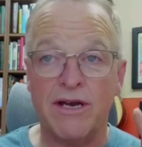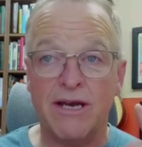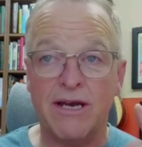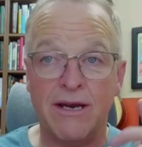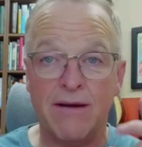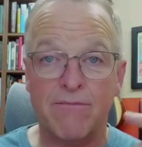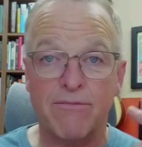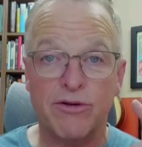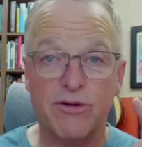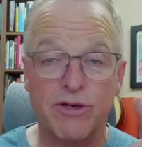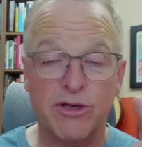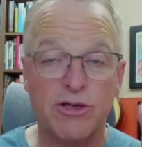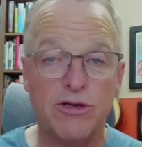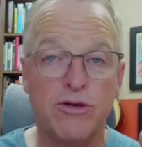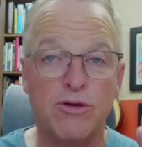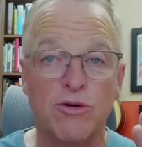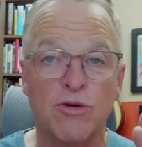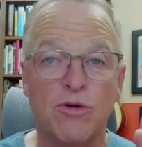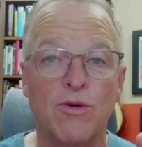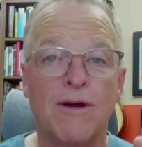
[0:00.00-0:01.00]
And number
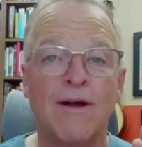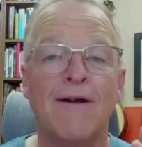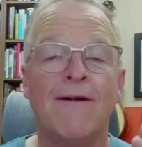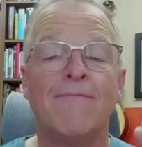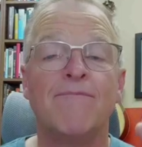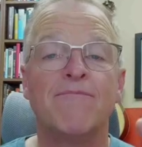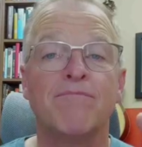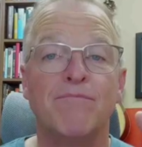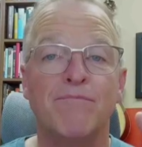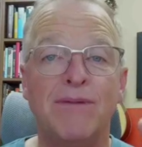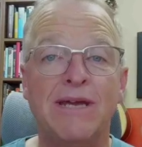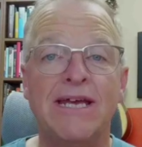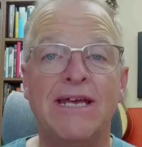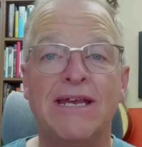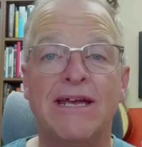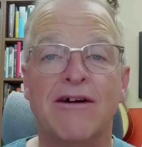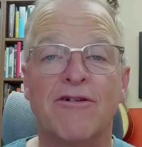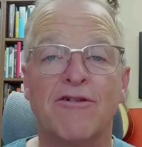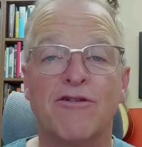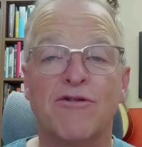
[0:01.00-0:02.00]
two,
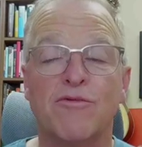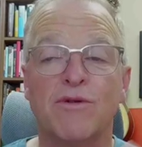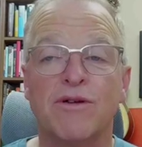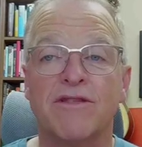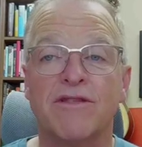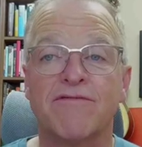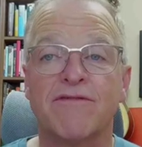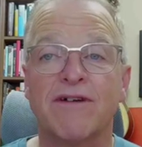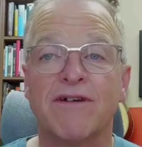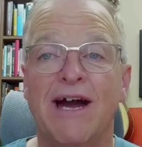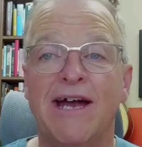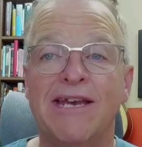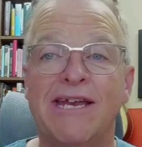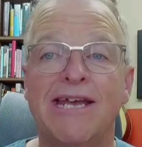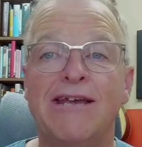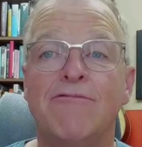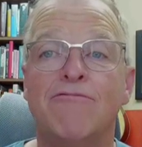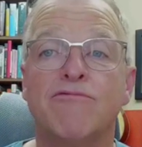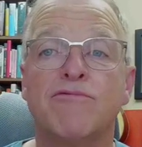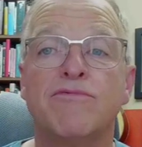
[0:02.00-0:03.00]
being out of the will of God,
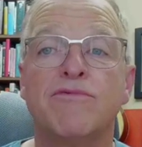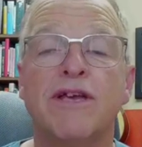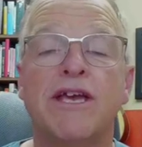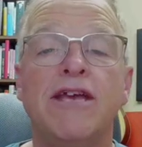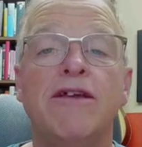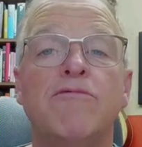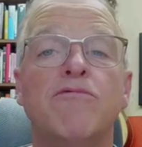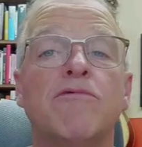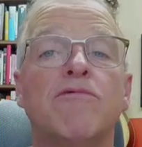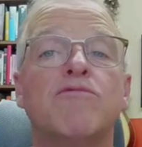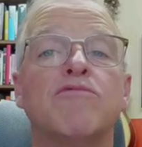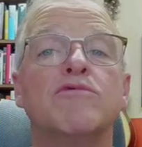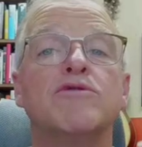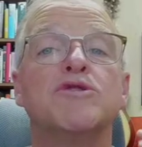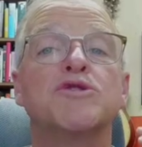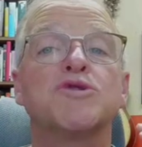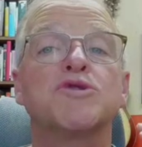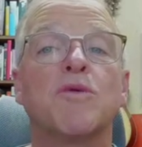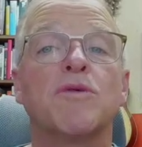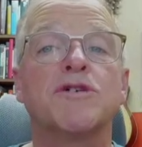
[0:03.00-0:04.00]
he
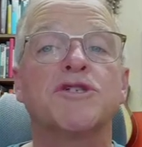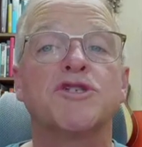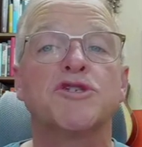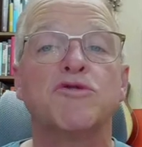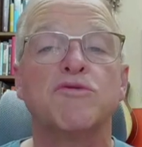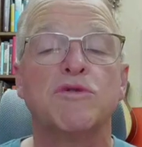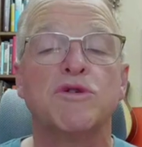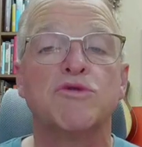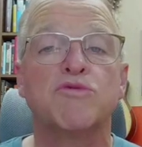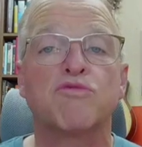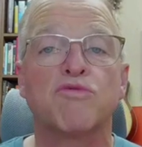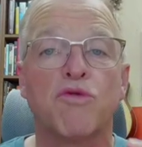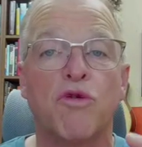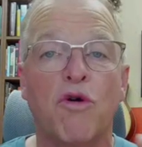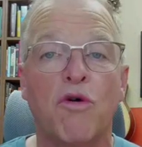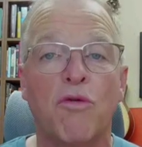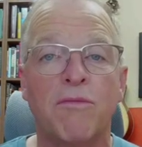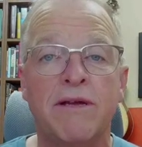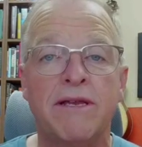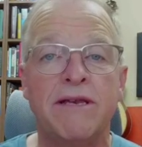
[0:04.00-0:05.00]
resorts to his
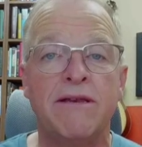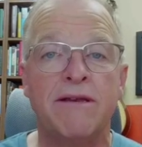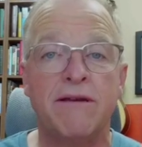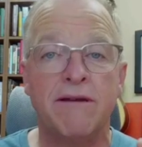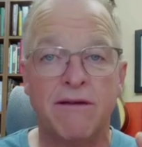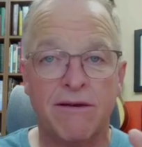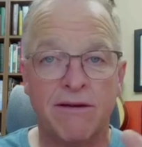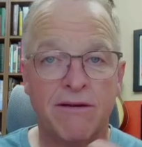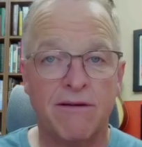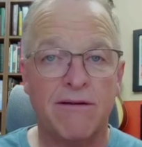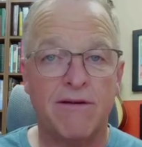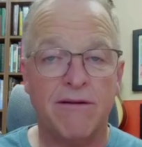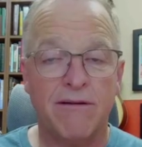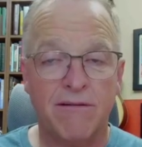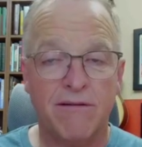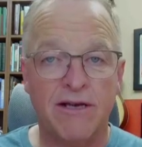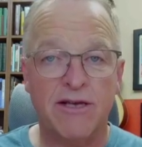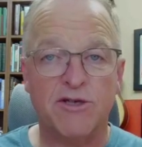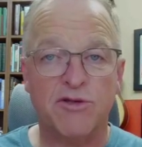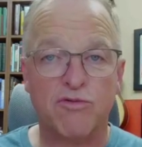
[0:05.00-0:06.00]

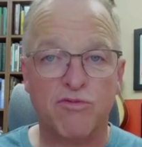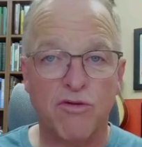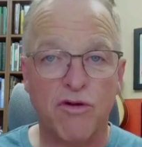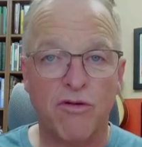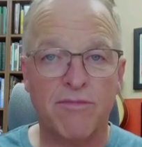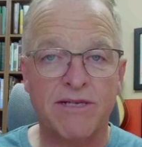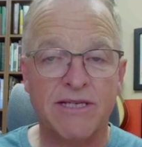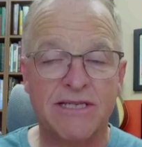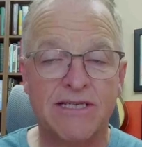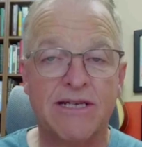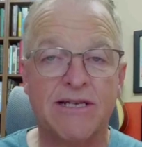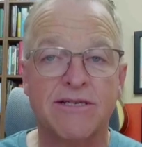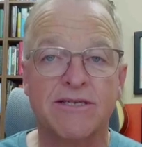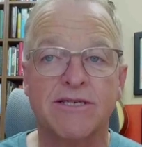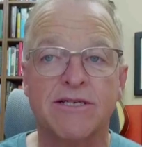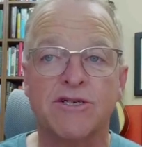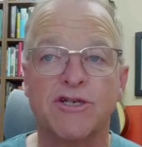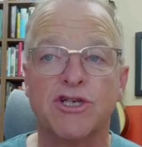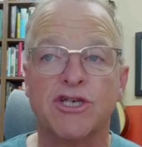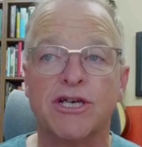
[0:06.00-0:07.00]
Roman
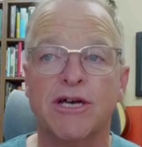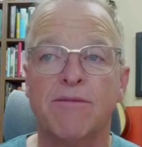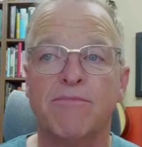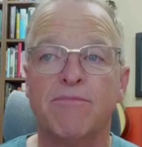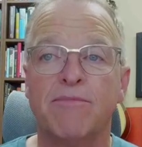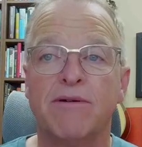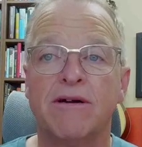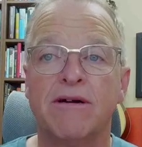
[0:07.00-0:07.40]
citizenship